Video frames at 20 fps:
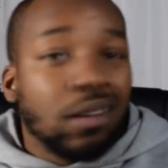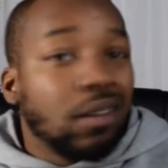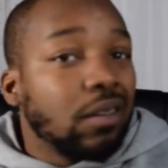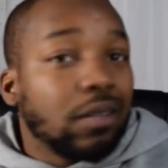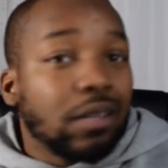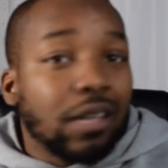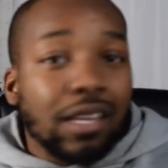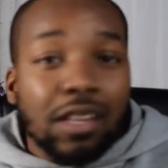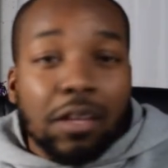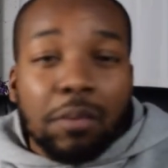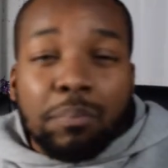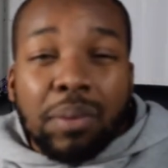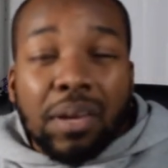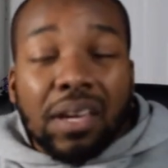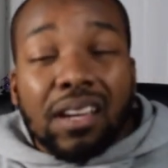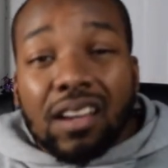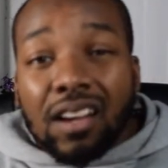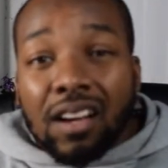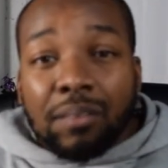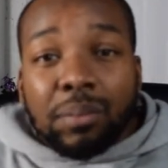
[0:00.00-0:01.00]
again, the big
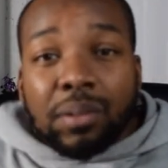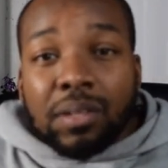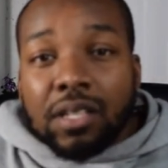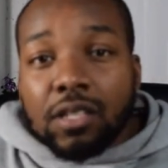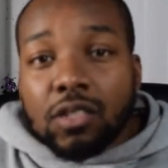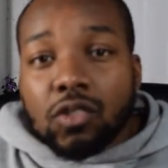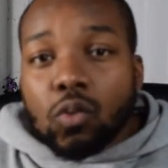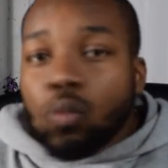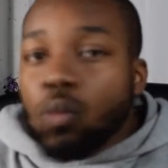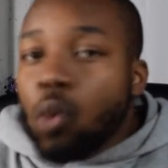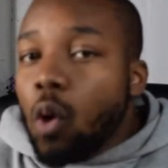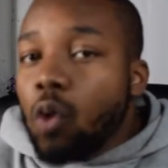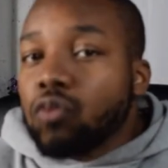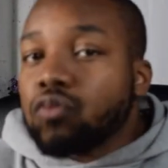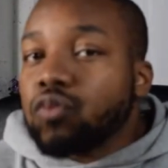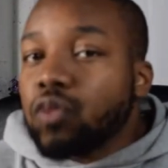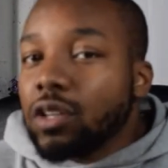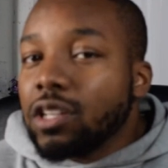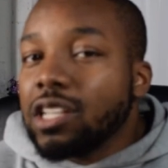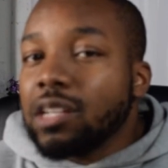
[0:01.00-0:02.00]
companies won't
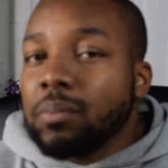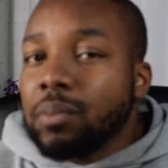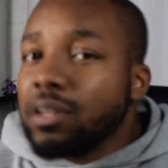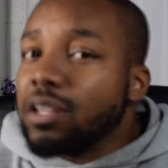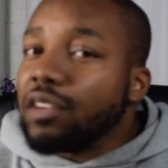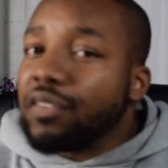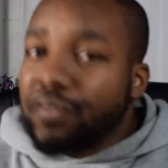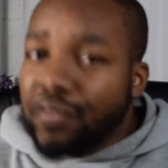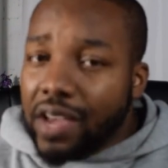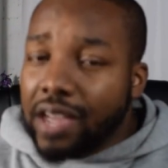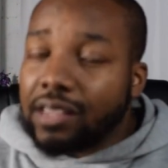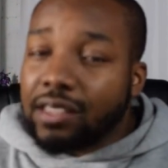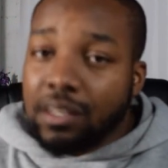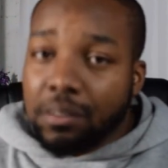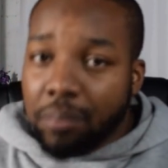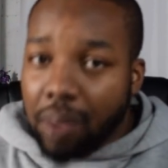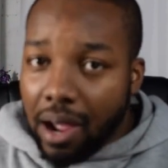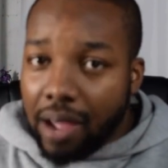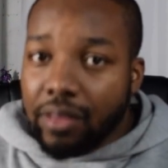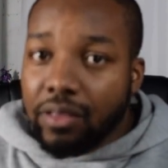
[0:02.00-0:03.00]
really be affected
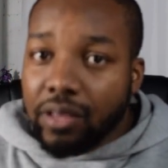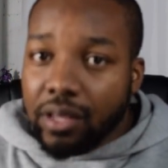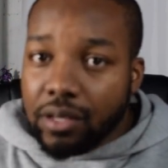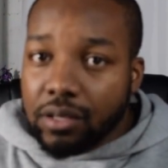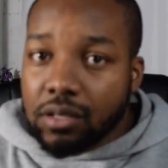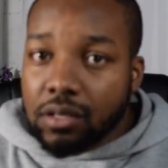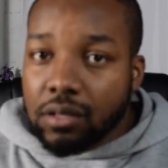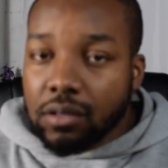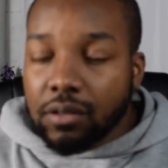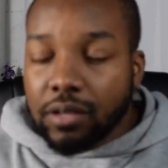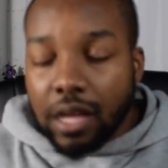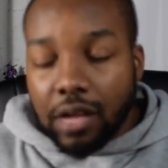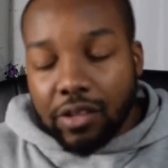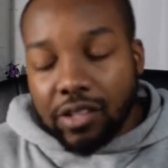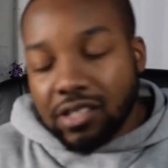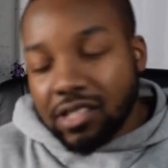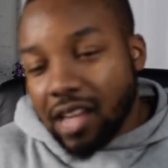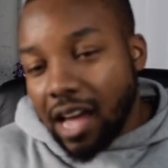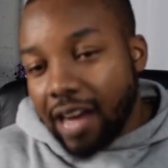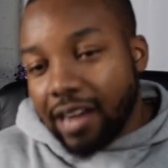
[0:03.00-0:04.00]
by this. Now,
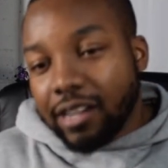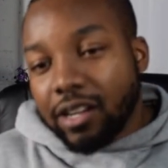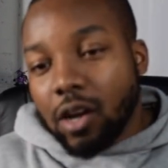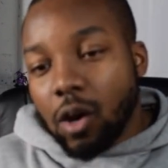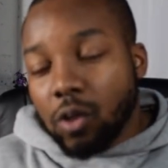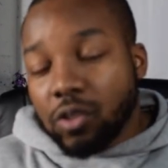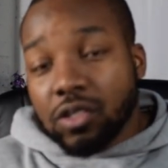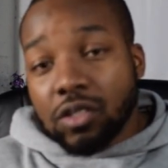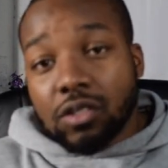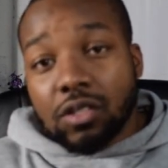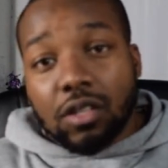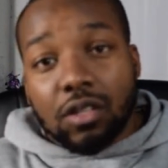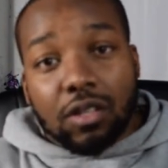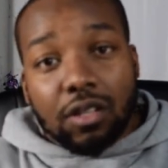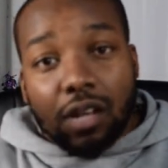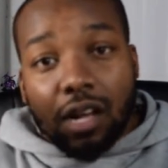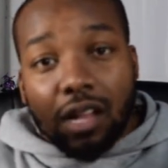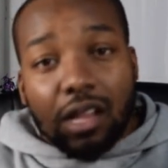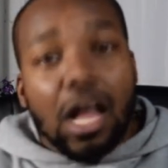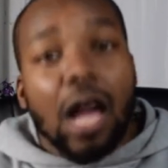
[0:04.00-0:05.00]
this kind of goes into the
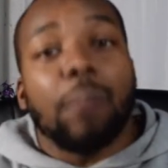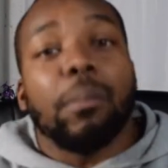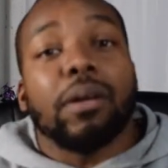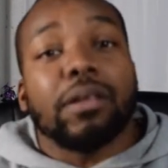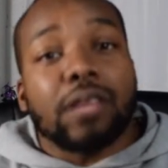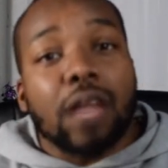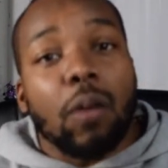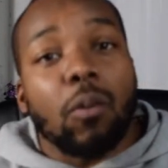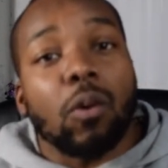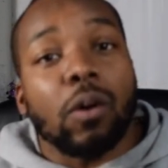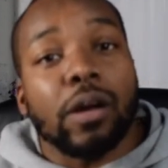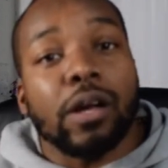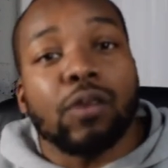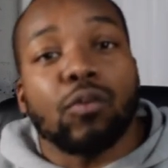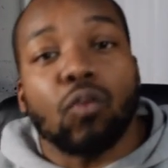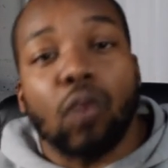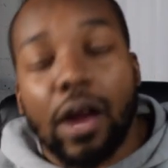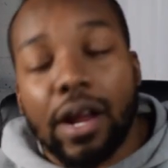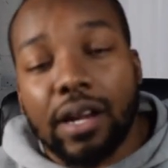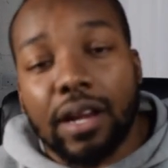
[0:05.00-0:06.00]
climate that we're in
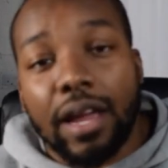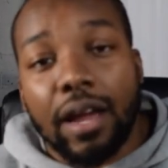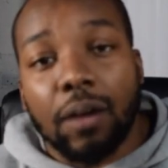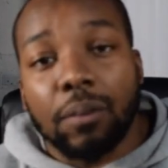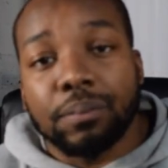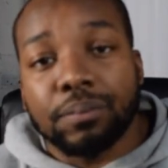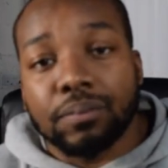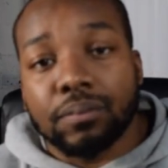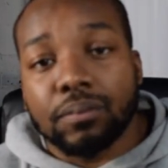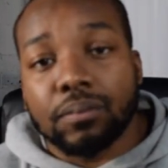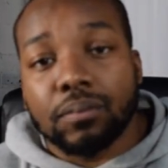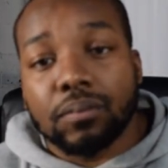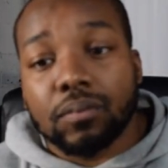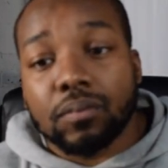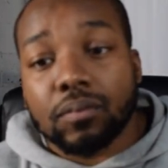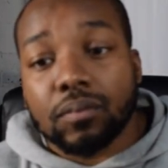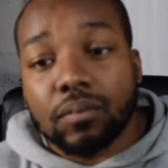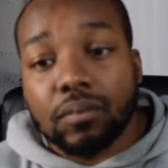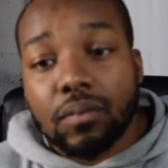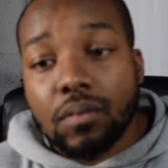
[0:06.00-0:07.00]
right now.
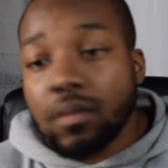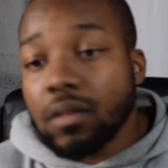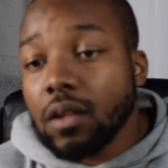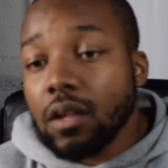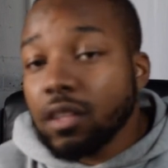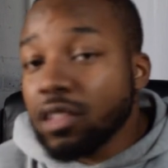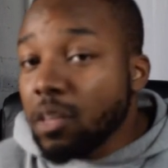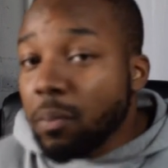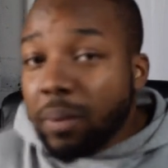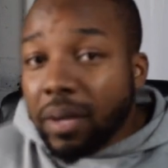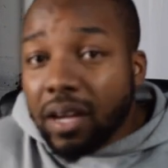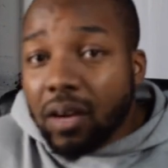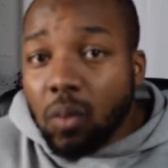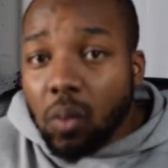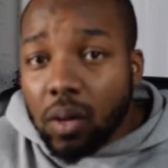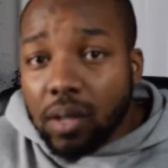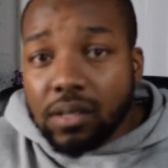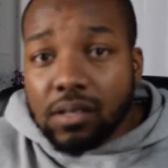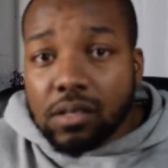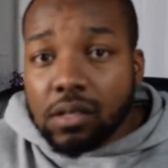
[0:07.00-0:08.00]
The big
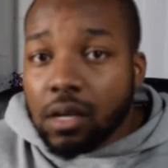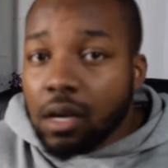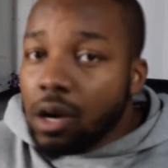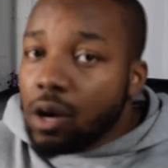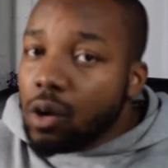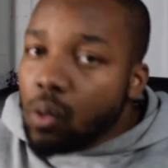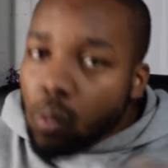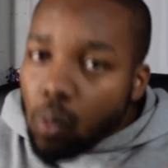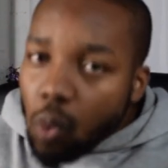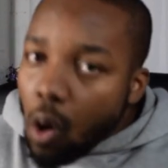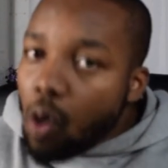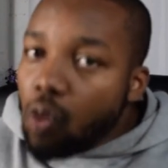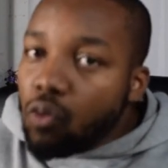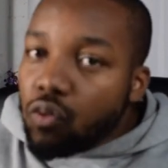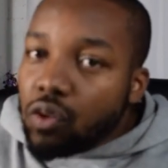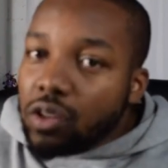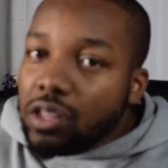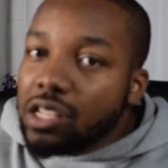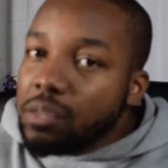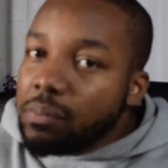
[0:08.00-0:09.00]
ones won't
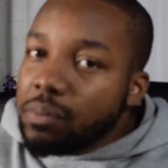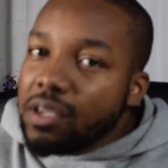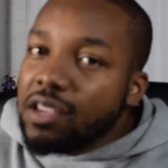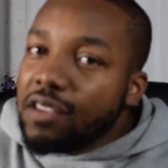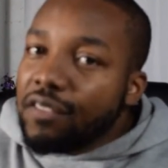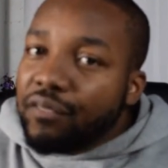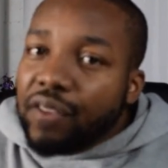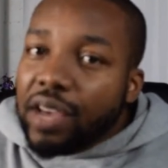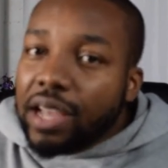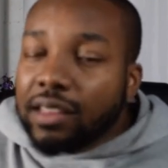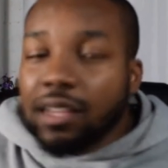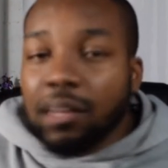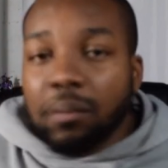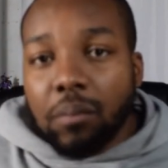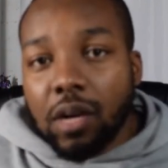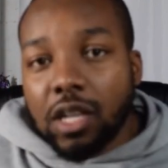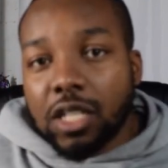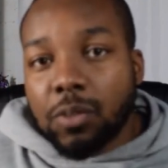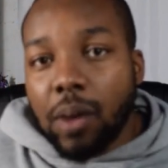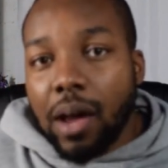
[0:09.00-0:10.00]
really be affected
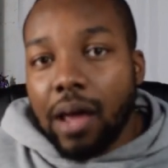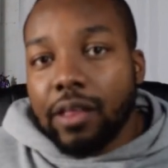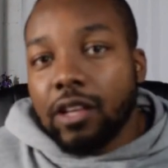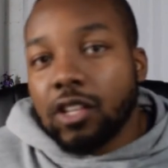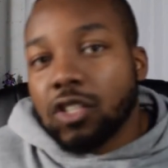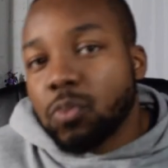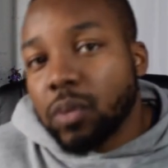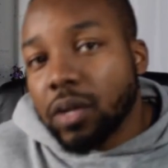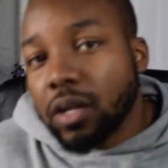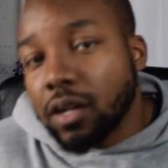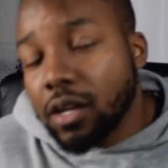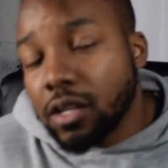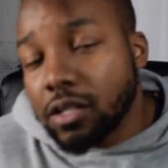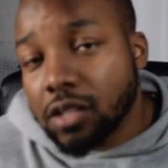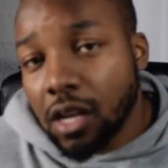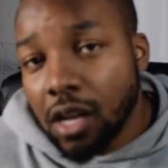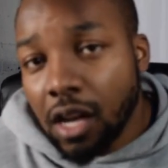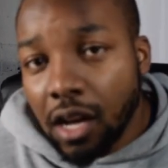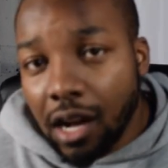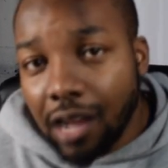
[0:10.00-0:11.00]
much by this because
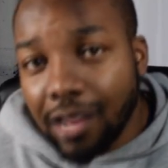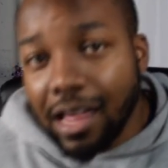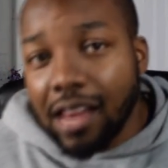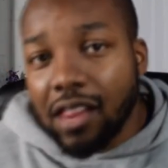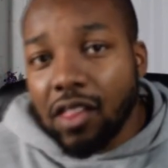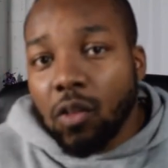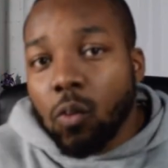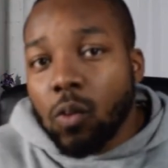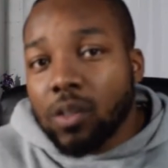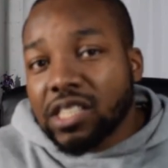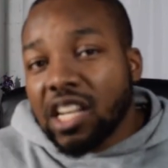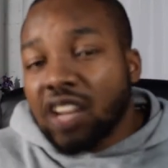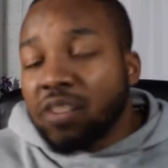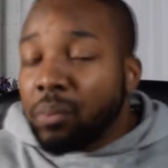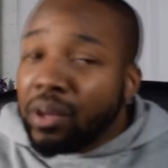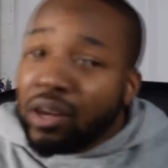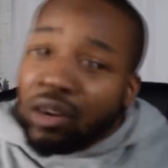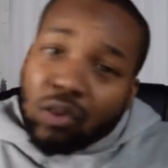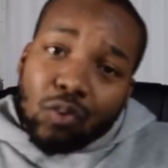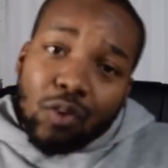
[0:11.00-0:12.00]
a lot of the ones that have
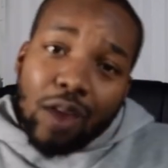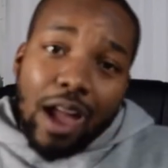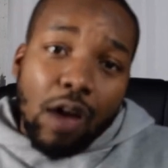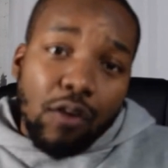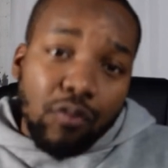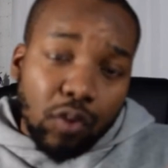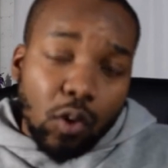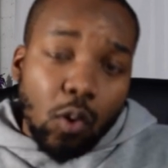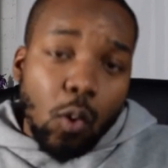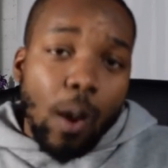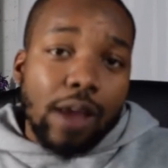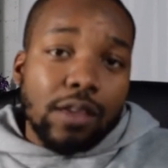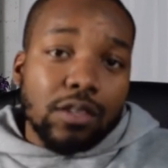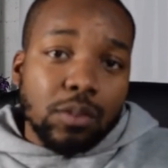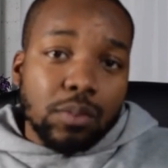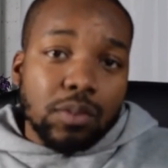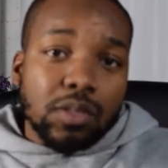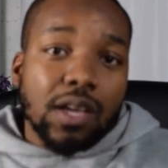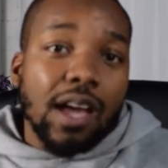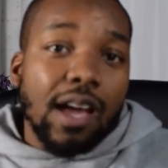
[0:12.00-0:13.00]
been around for quite some
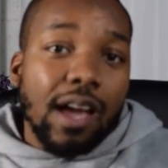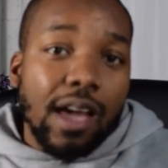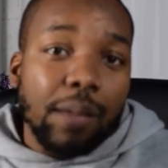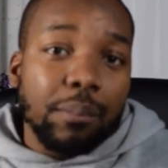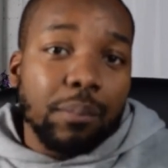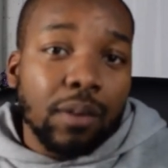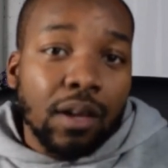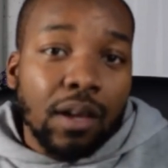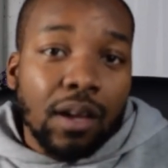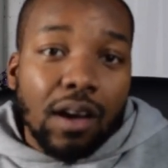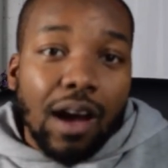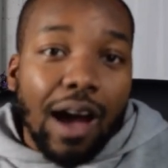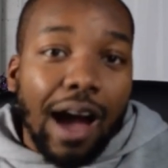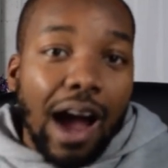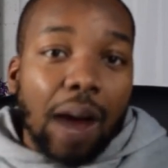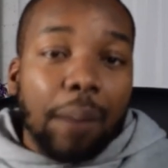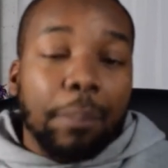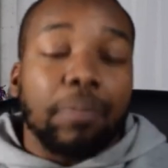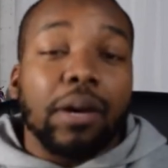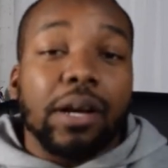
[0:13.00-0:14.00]
time
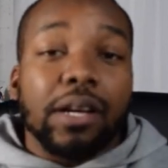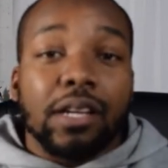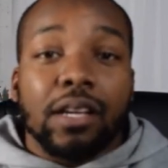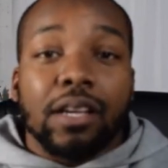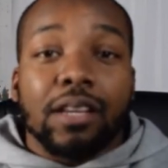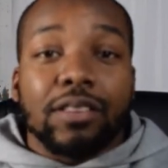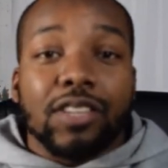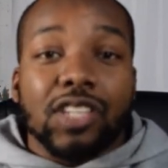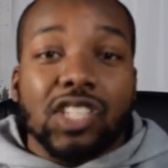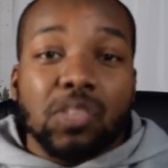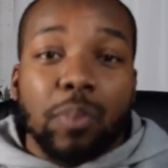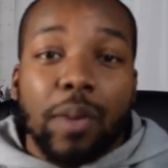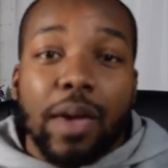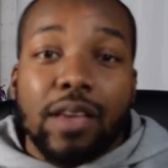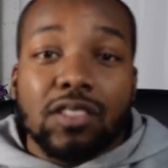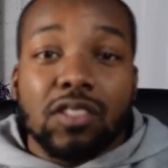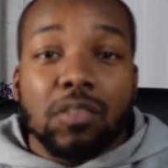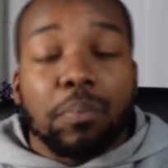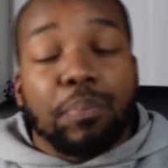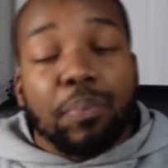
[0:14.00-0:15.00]
operated in this space